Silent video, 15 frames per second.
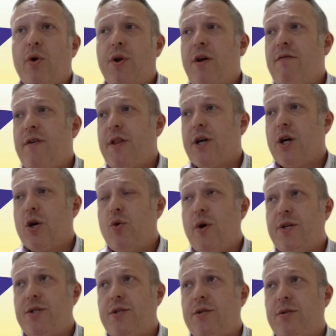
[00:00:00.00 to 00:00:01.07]
got no further
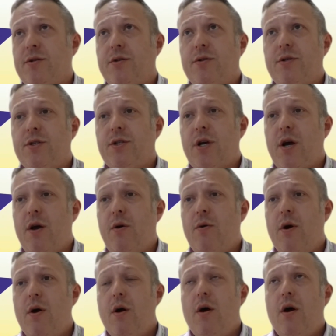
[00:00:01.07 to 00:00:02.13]
questions, so
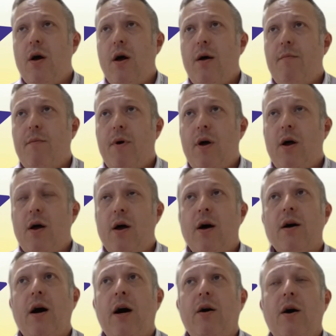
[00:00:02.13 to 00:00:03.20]

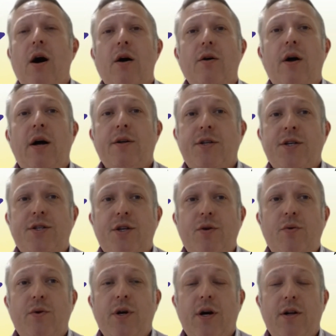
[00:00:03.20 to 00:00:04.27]
I'll just
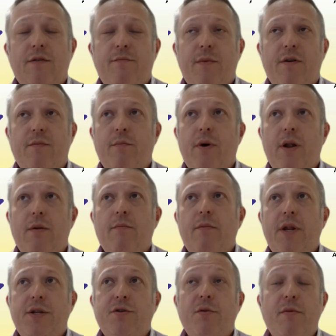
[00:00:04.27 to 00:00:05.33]
do kind of
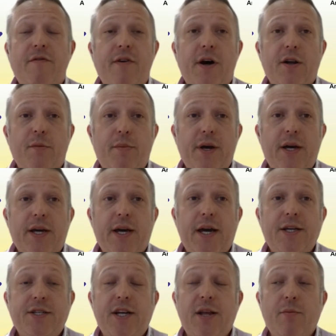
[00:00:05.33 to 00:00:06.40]
literally my final bit in
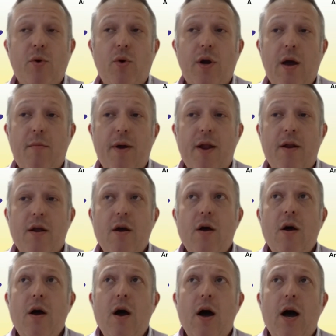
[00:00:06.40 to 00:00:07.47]
case any more come in.
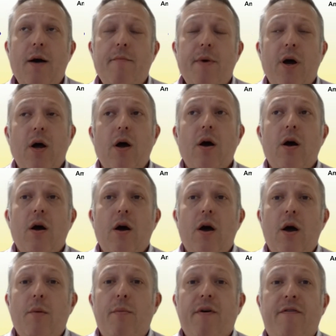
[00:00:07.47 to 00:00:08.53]

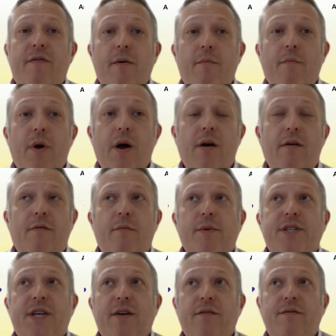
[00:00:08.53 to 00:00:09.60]
But from
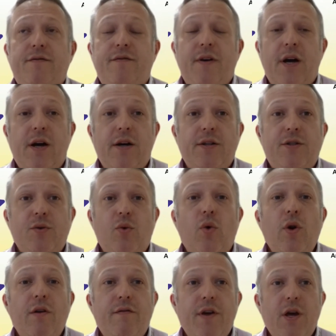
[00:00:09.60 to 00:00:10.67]
myself to
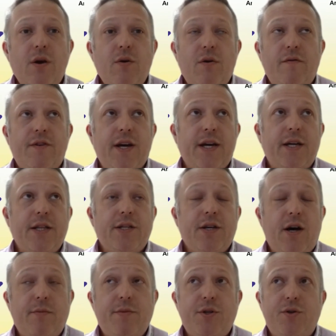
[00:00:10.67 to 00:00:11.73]
all of you who've taken the
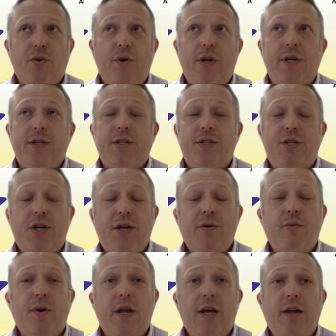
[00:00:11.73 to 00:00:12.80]
time to join us,
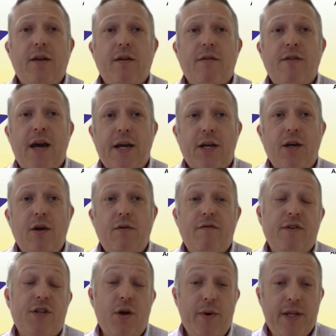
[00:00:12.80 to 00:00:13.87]
genuinely thank you
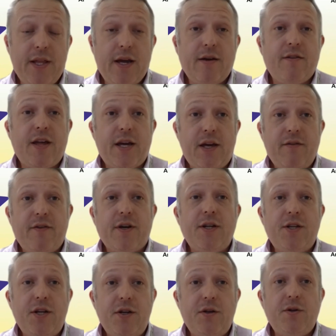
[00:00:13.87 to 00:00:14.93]
for doing that. Thank you for
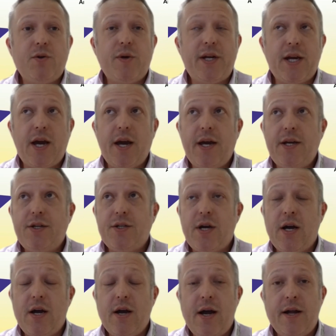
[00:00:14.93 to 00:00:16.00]
continuing to engage
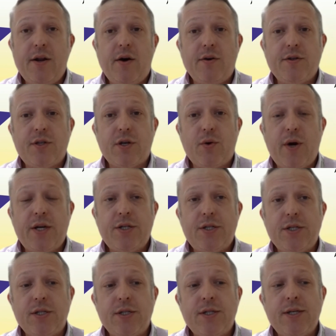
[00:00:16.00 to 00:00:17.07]
and ask the
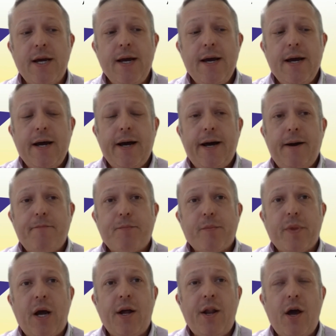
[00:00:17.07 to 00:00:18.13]
questions. I
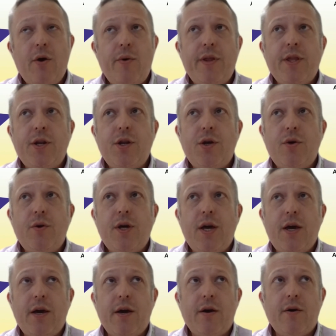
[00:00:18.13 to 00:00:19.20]
know in the new
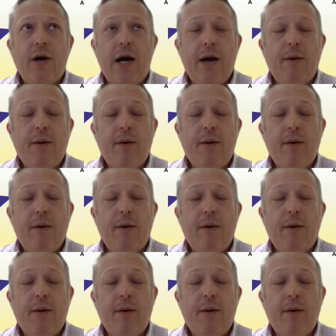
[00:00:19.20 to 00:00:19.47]
year,